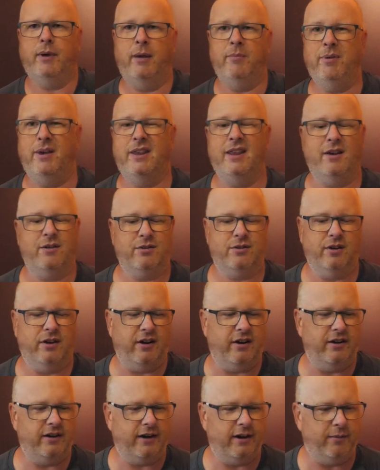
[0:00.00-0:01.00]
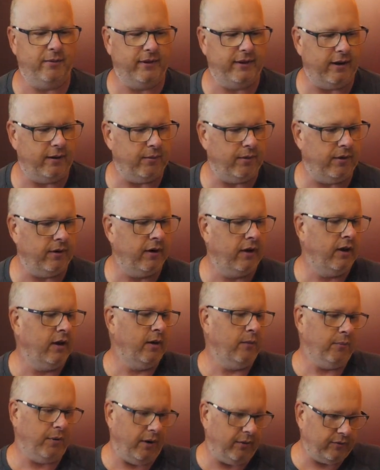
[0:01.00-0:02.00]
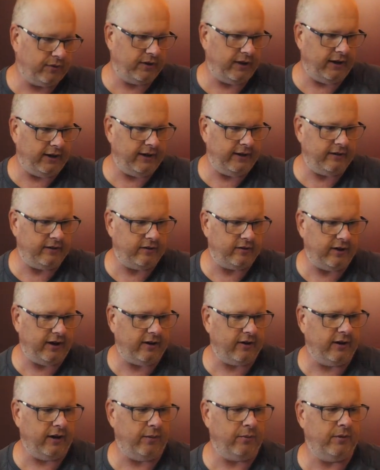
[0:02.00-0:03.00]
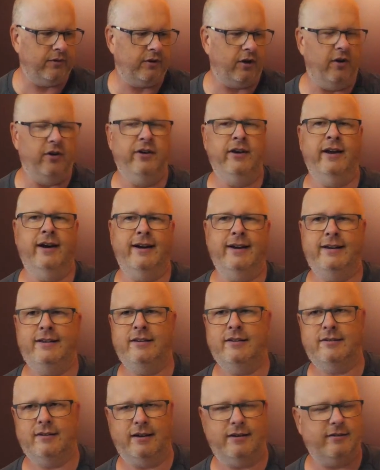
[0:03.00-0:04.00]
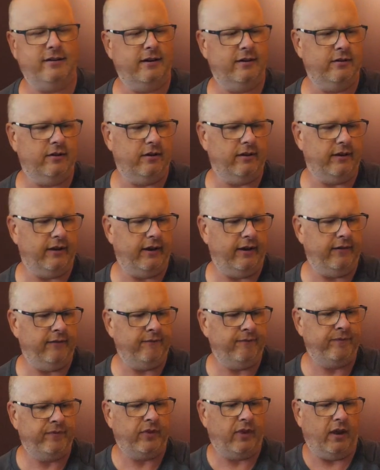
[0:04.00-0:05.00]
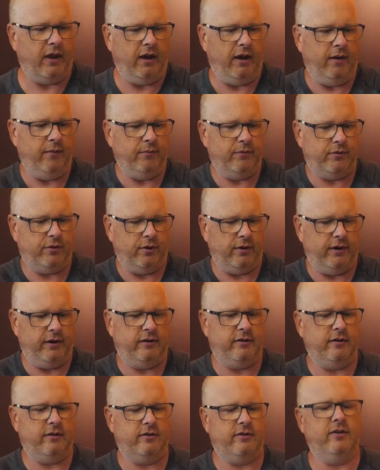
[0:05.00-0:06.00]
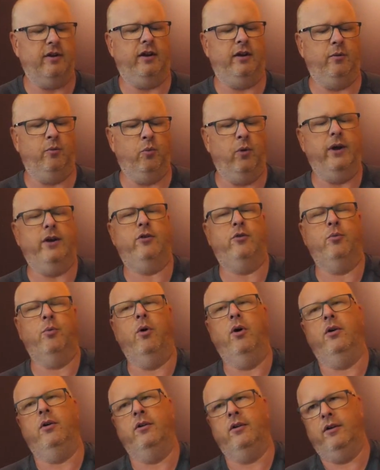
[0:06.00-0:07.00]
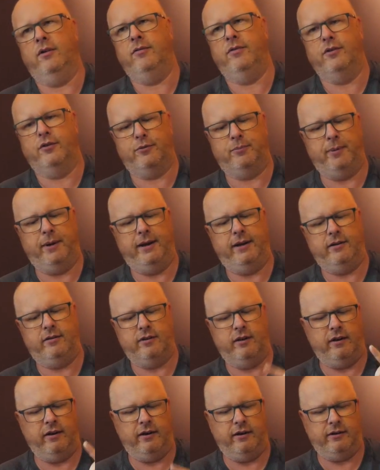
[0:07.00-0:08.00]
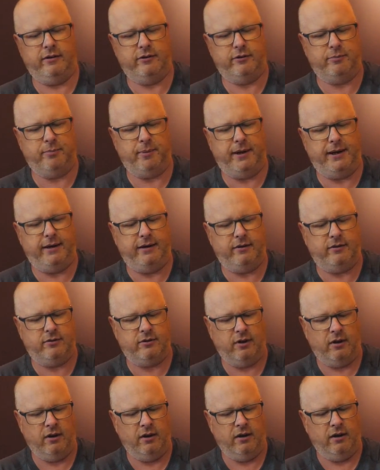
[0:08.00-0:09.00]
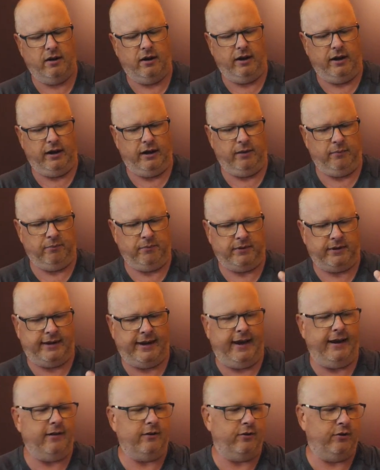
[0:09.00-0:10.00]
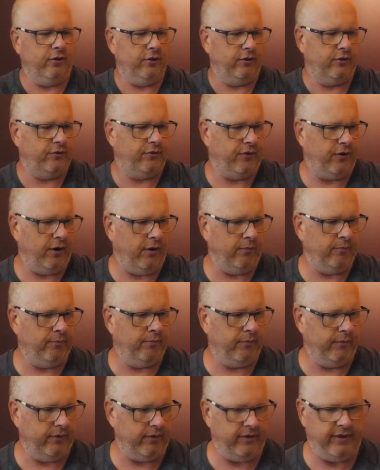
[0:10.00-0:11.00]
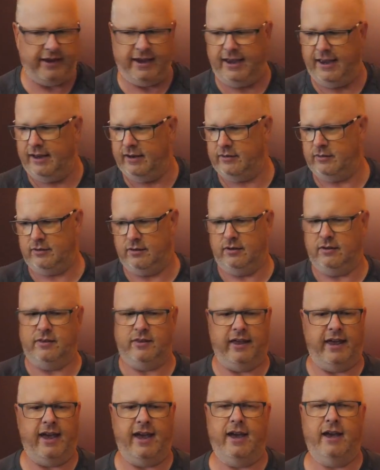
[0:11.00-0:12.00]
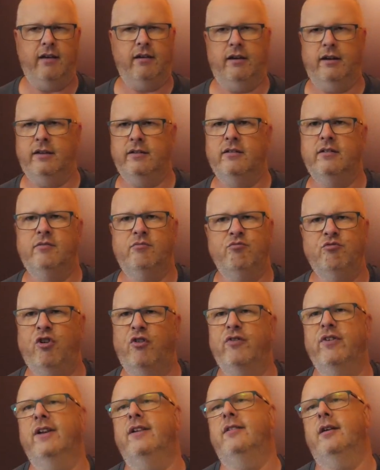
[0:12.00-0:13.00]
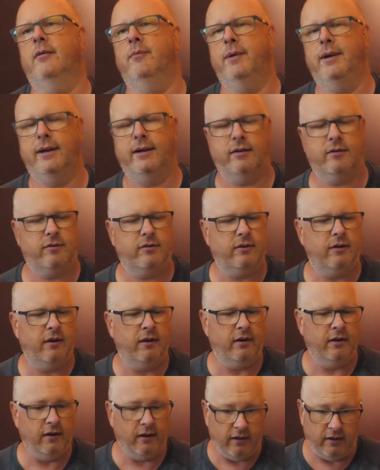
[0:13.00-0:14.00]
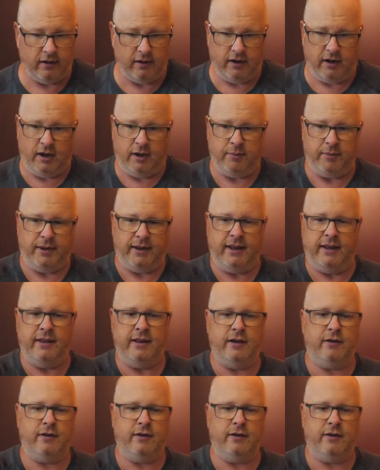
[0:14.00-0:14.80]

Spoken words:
maybe, that's an idea with that one. But obviously I need to check on that one, it's got 9 settings on there. So I need to see which one of the speeds, the 9 speeds, gets us from there to there in roughly 10 minutes. And then